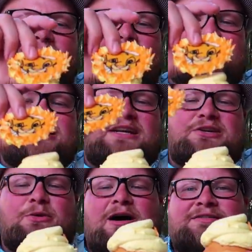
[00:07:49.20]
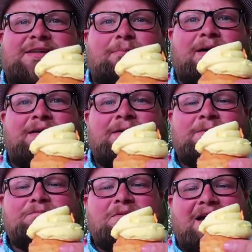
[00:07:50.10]
We're gonna have to take you off, Simba.
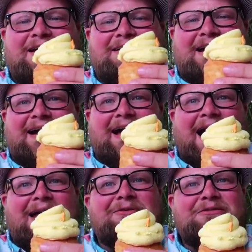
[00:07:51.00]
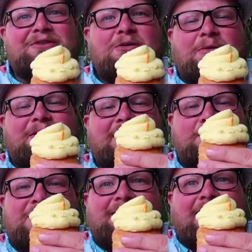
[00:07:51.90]
And I, I don't even know. I'm gonna end
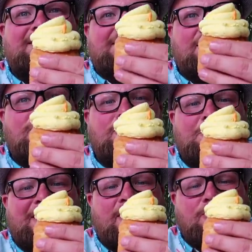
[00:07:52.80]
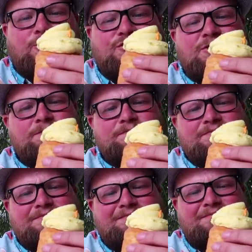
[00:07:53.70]
up getting icing all over my nose.
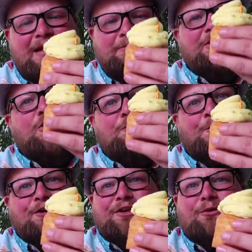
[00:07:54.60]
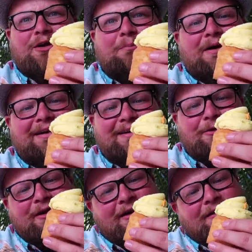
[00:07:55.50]
I'm gonna go for it though. We're gonna bite
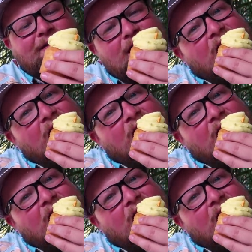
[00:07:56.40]
into it here.